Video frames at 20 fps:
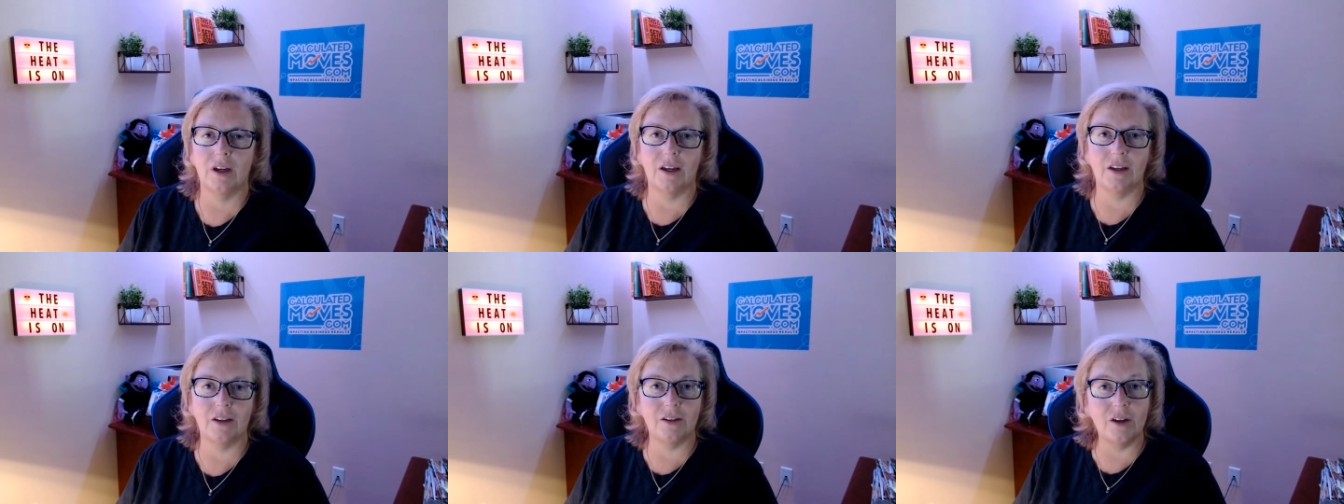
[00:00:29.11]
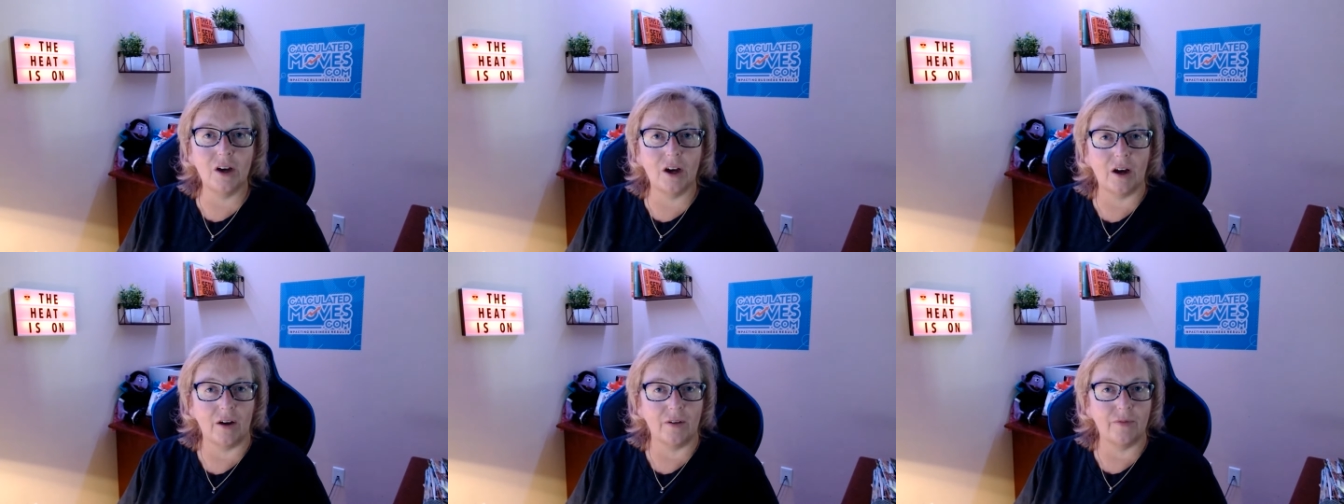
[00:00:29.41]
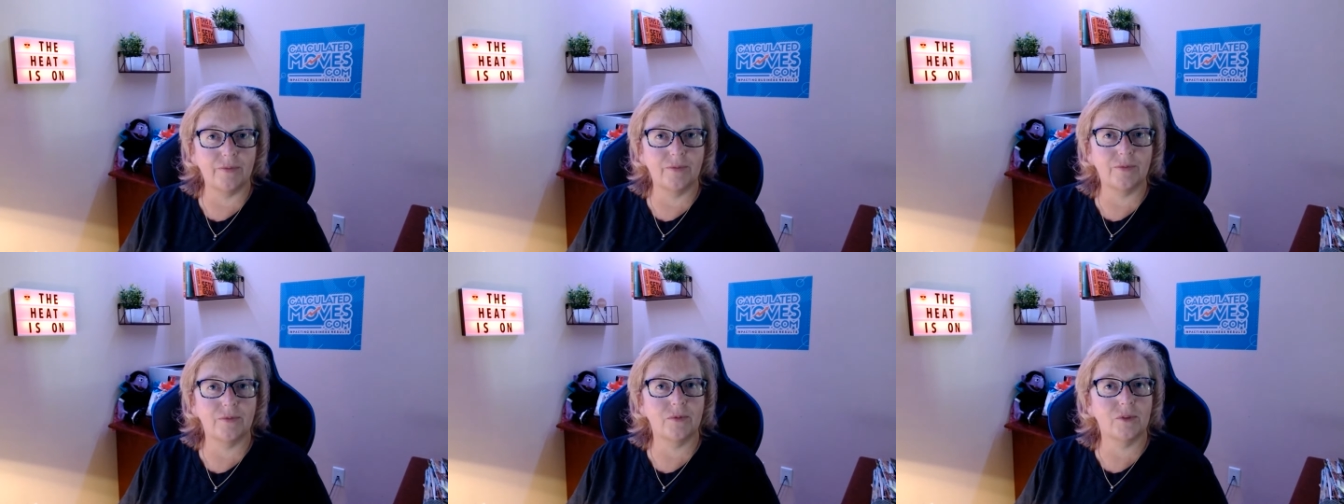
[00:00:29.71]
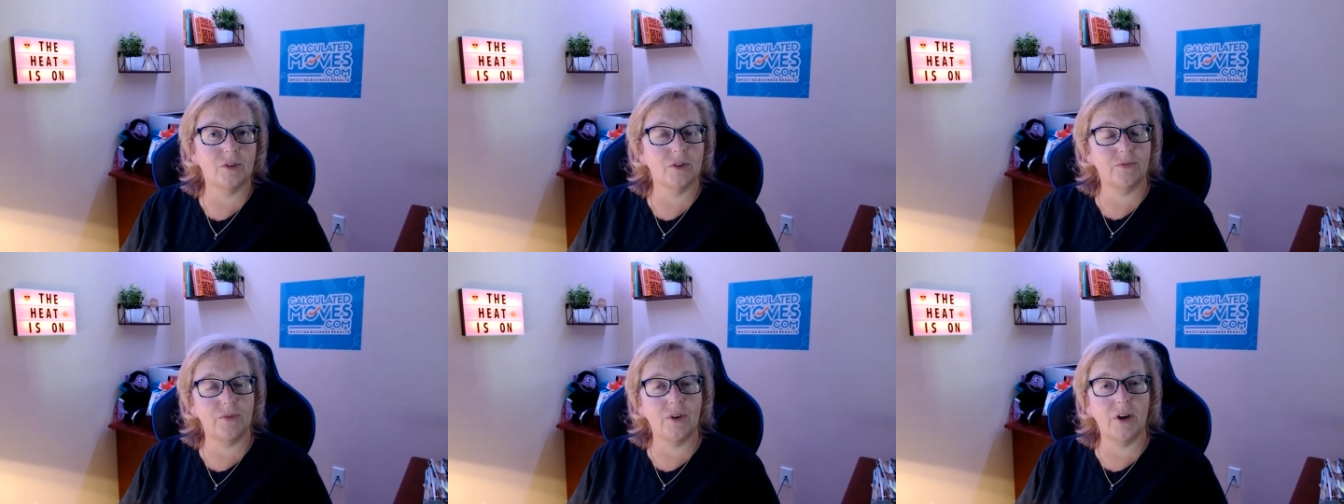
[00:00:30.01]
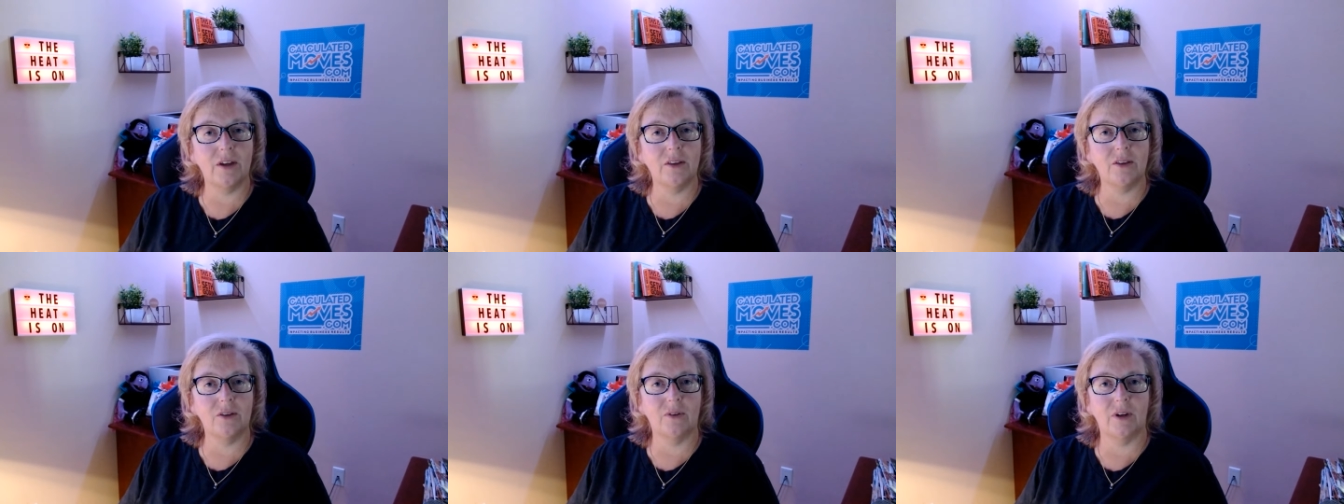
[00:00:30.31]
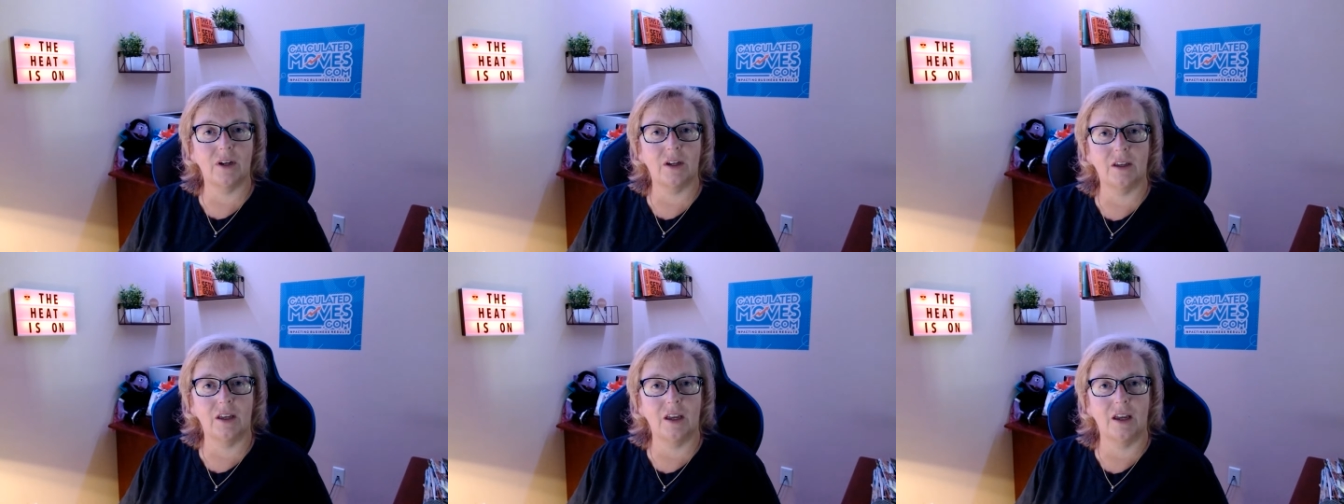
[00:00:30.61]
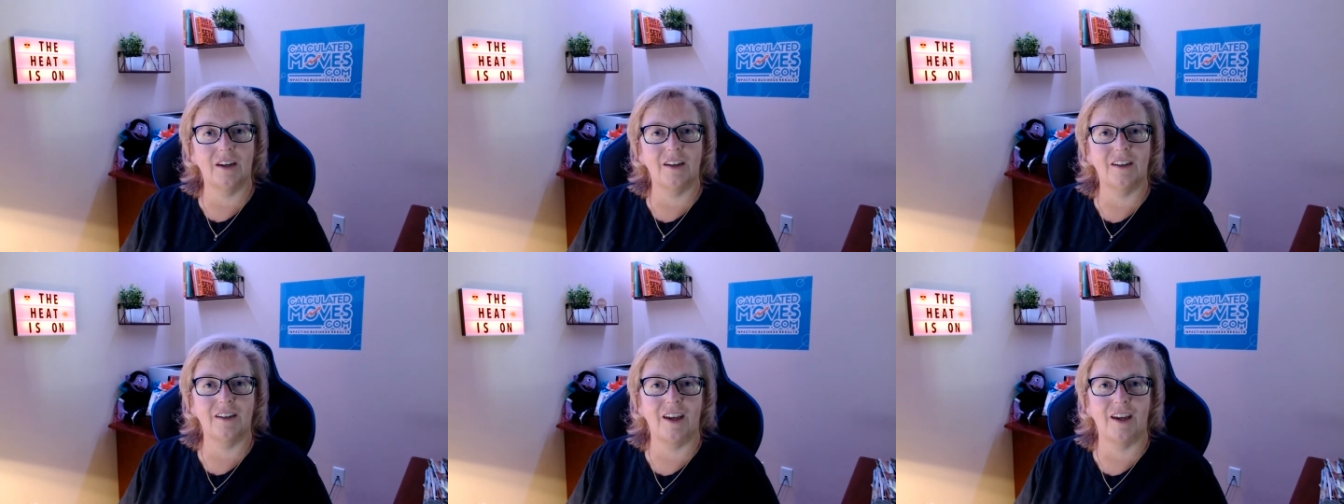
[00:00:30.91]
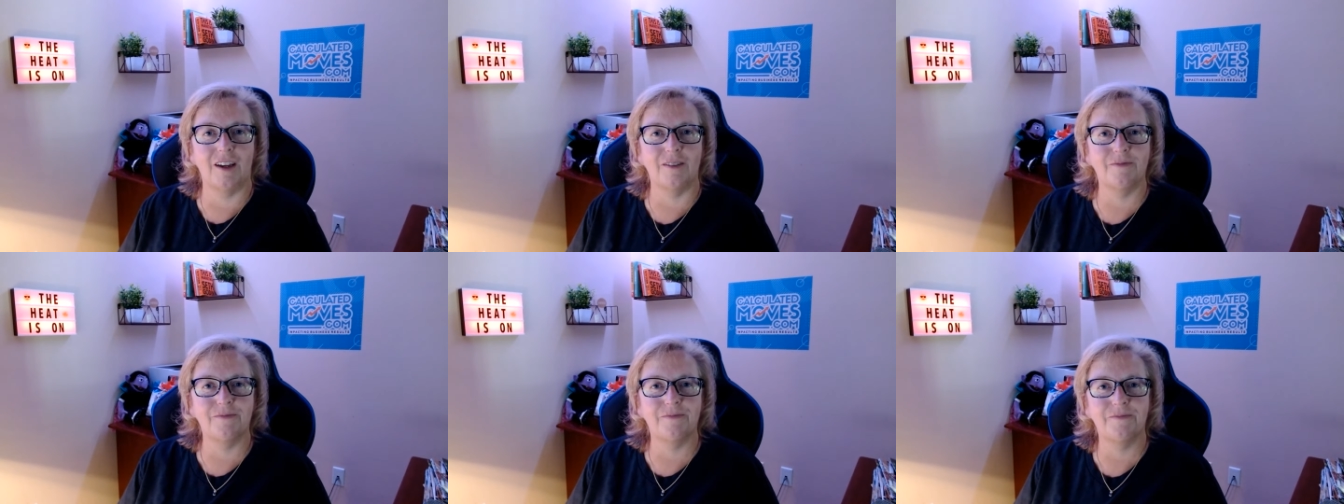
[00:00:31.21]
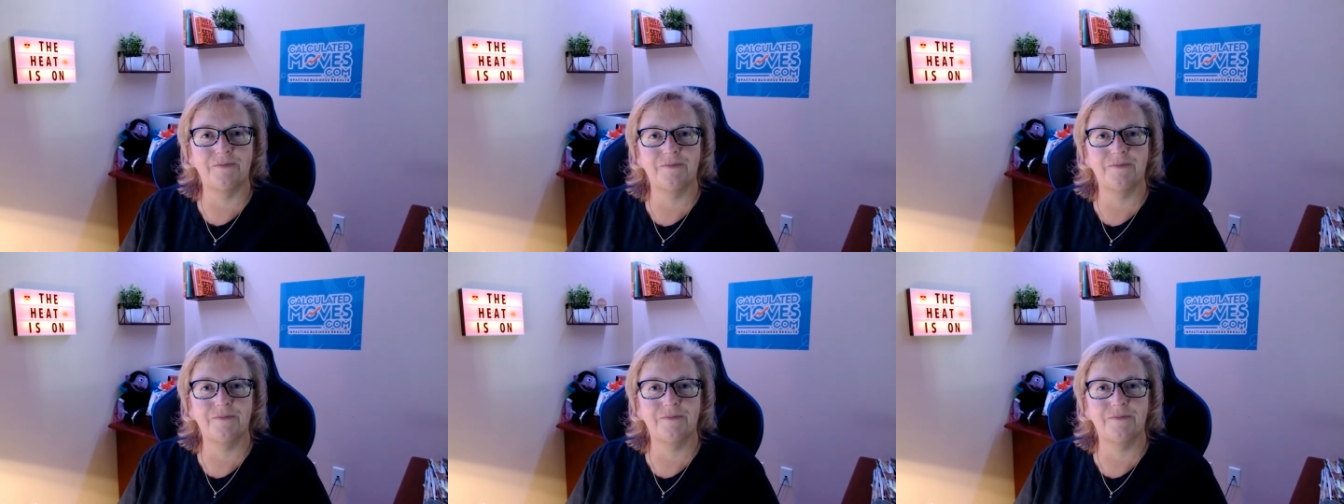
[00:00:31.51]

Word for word: enough to find the right candidate?